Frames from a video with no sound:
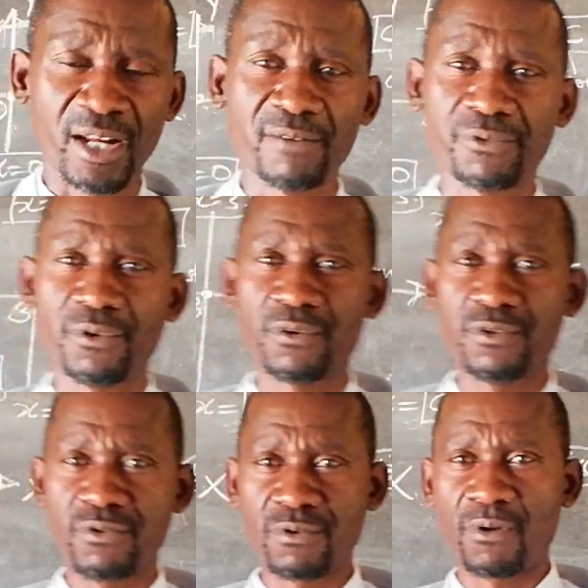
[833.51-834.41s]
And
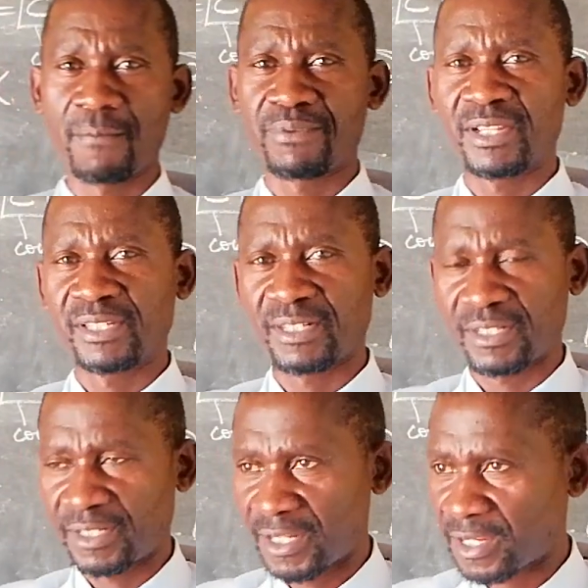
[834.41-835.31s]
for you who are
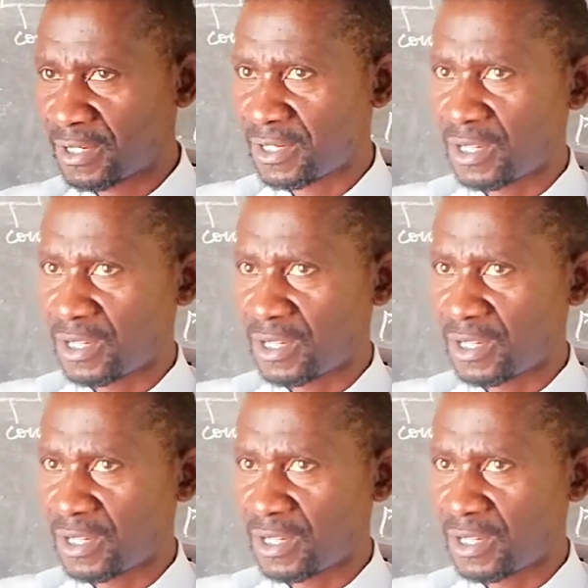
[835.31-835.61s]
present here,